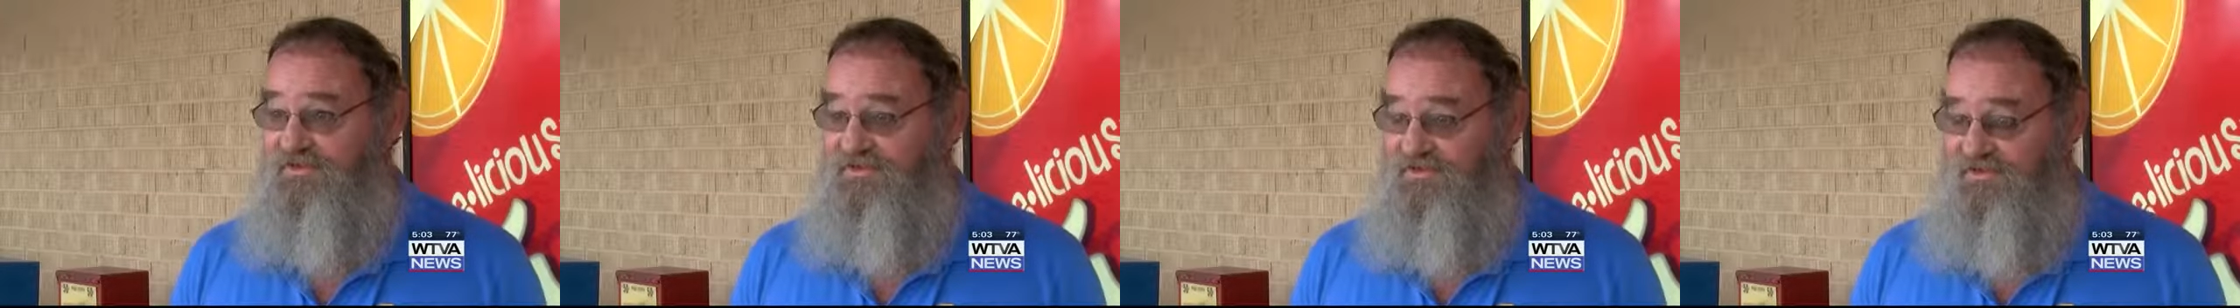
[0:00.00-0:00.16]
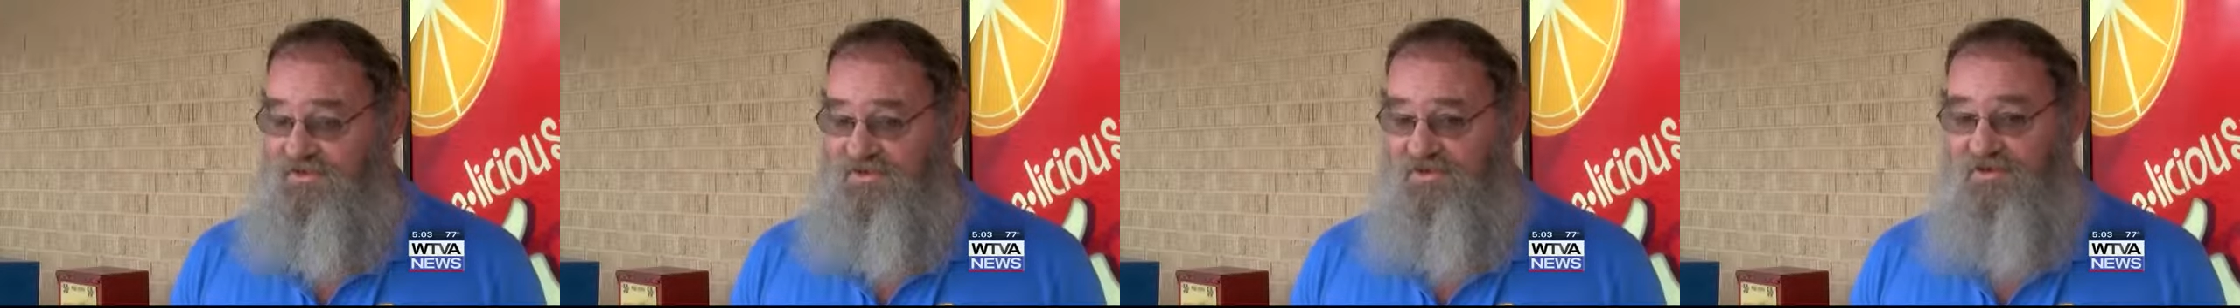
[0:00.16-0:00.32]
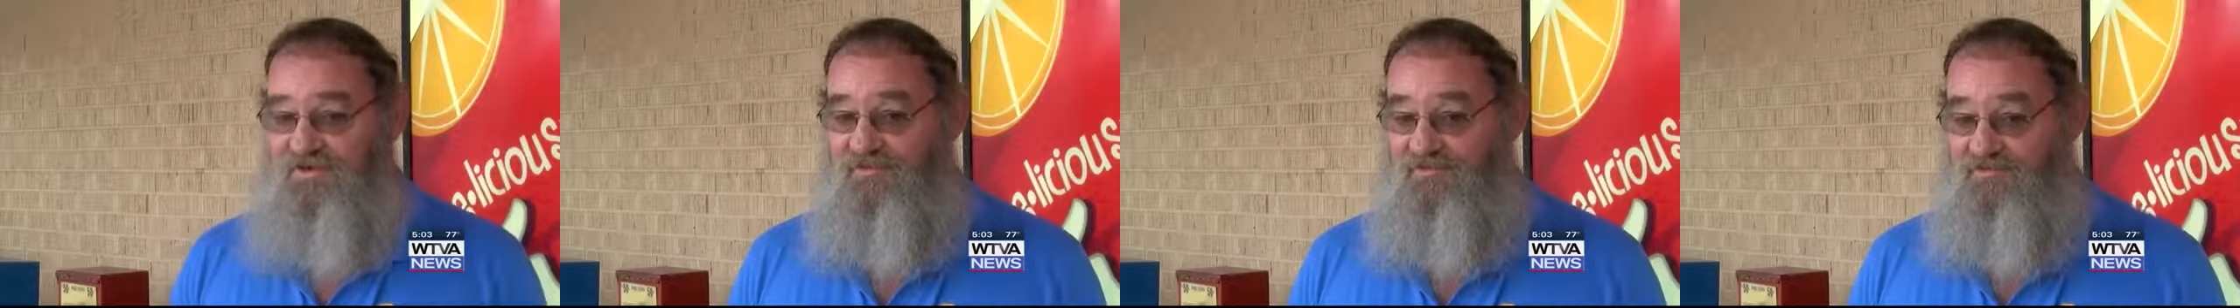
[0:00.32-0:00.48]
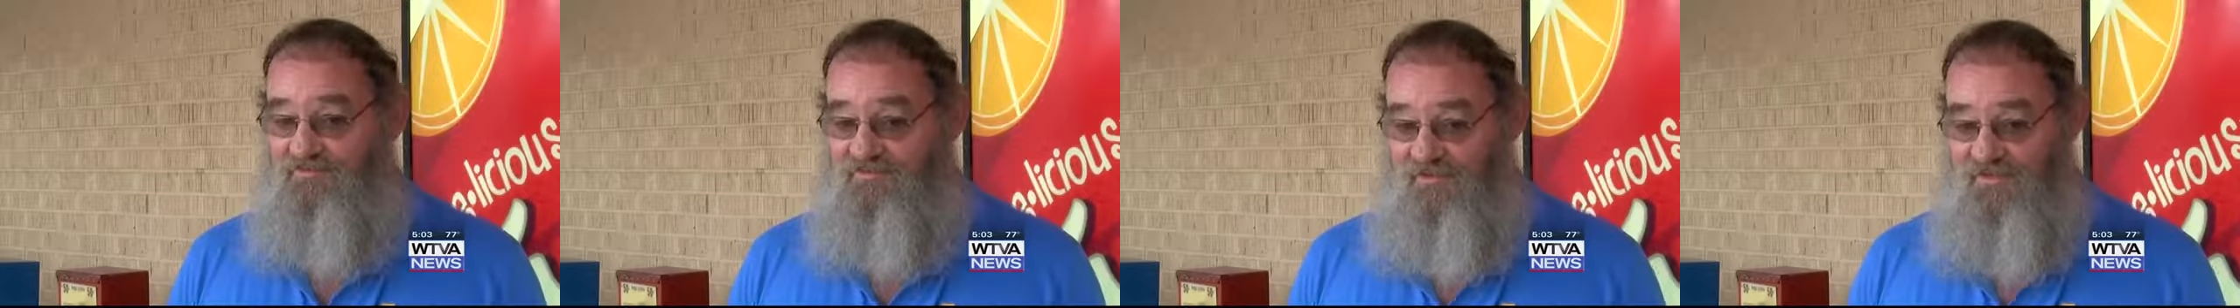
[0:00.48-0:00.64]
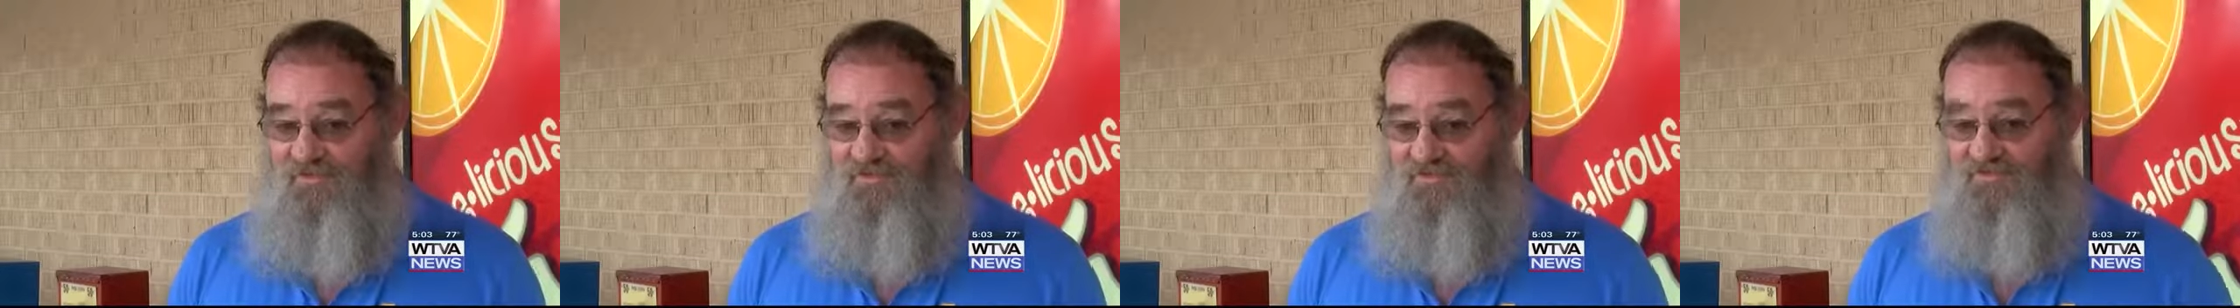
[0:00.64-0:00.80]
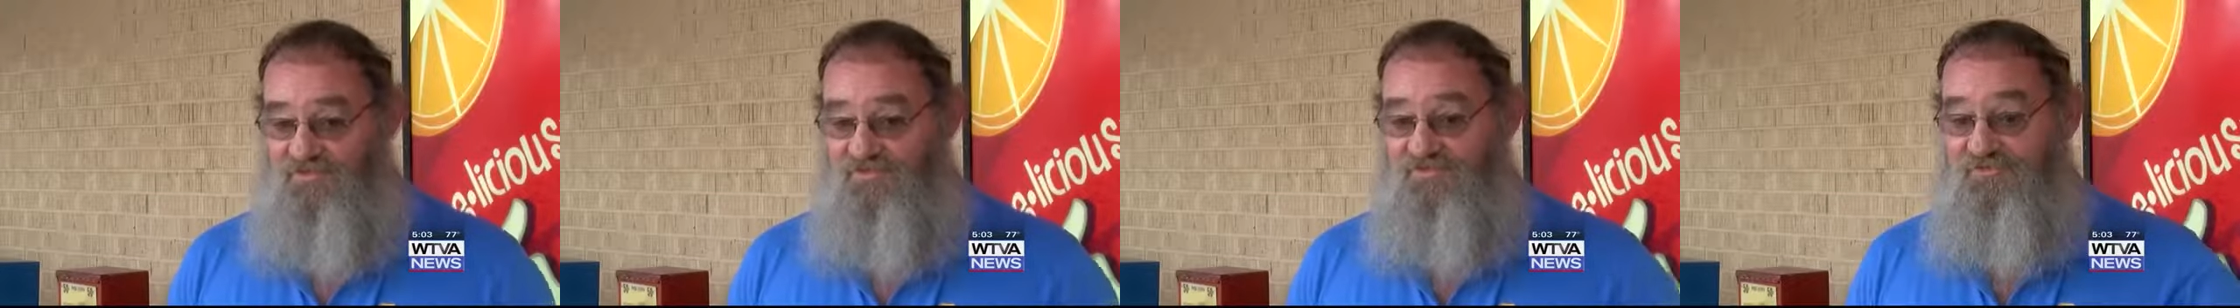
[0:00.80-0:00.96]
and then where
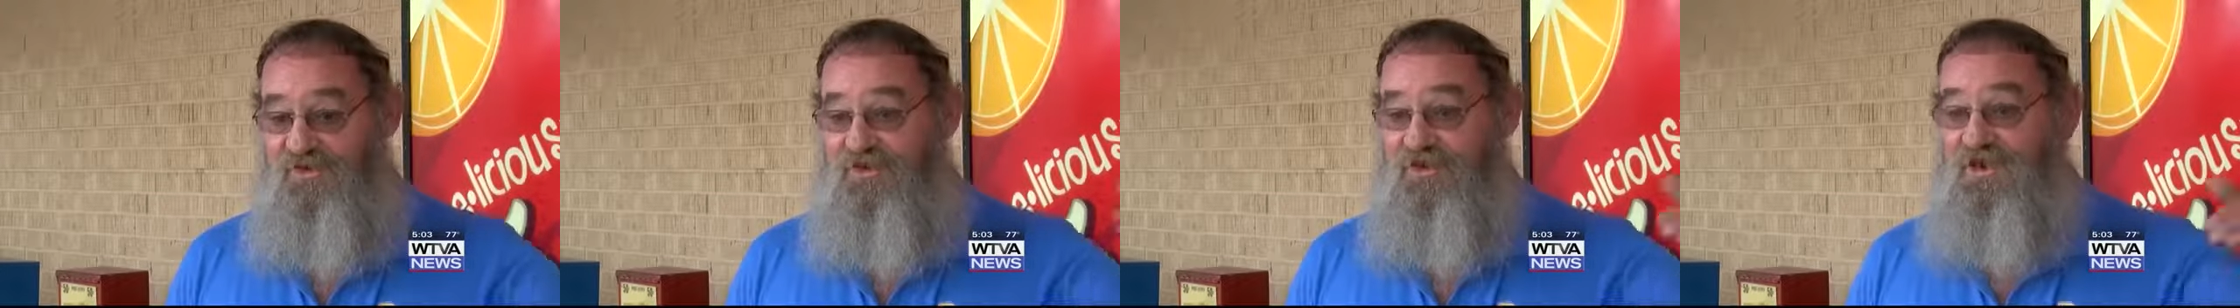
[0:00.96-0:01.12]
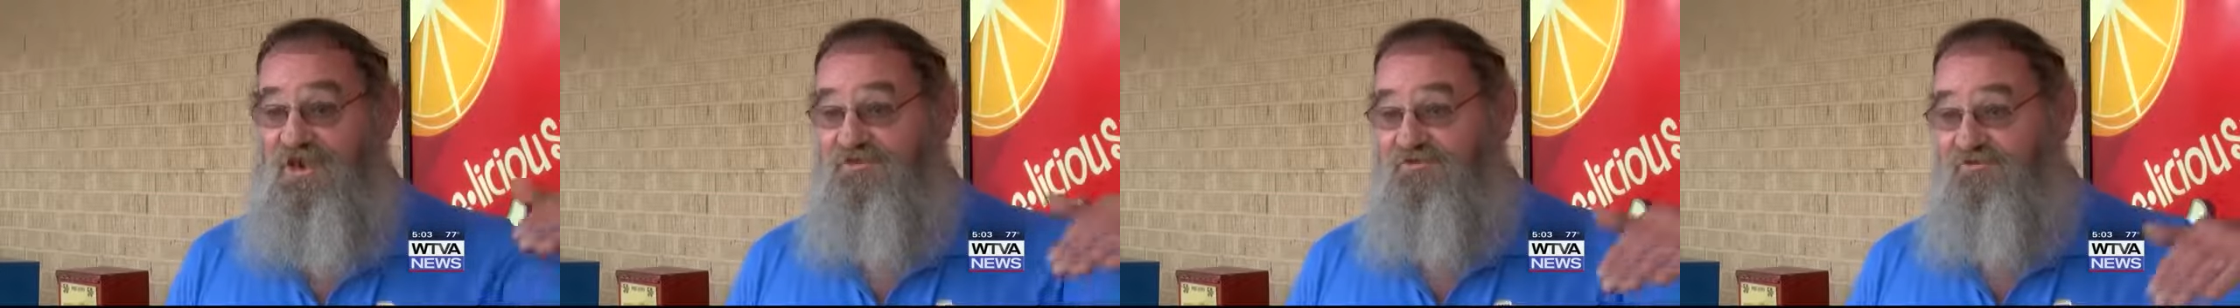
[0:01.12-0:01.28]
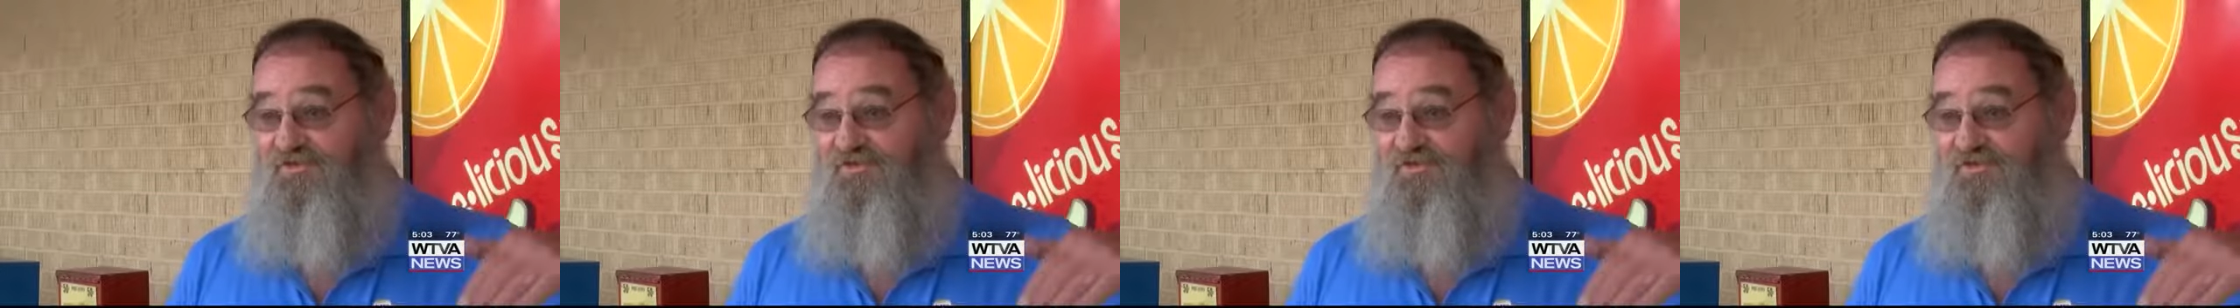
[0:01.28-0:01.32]
she has to